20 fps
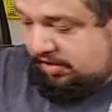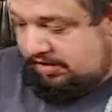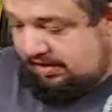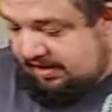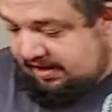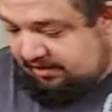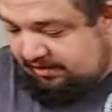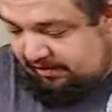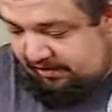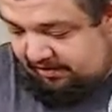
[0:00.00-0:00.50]

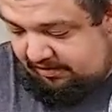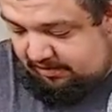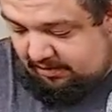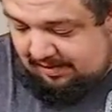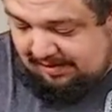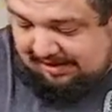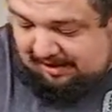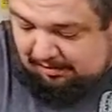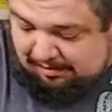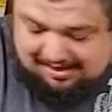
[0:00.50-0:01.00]
one, I tried
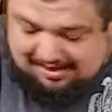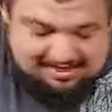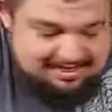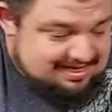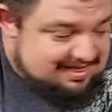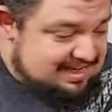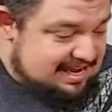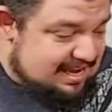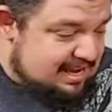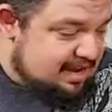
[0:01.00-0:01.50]
to do a little
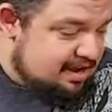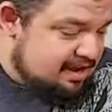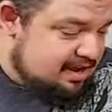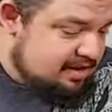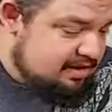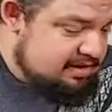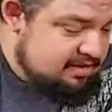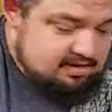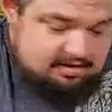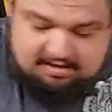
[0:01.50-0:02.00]
bit
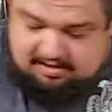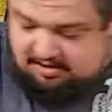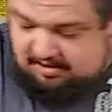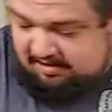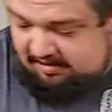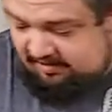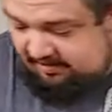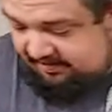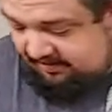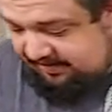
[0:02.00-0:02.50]
thicker
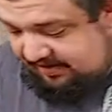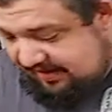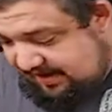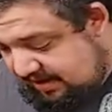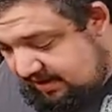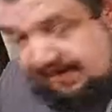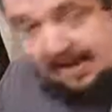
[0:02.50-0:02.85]
to see